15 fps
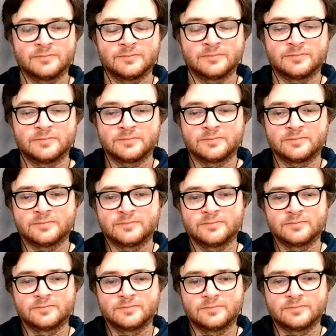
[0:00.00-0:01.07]

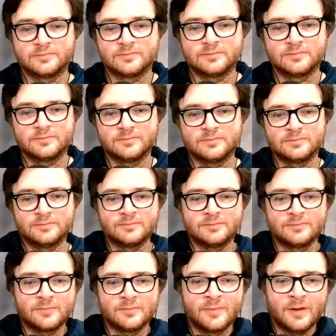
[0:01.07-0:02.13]

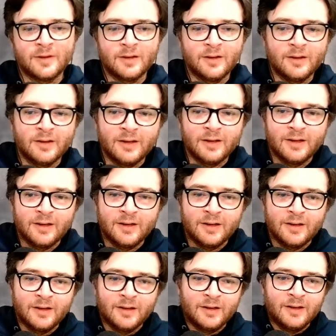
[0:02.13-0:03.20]

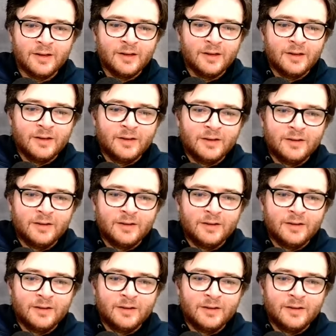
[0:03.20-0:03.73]
No words are spoken by the person on screen.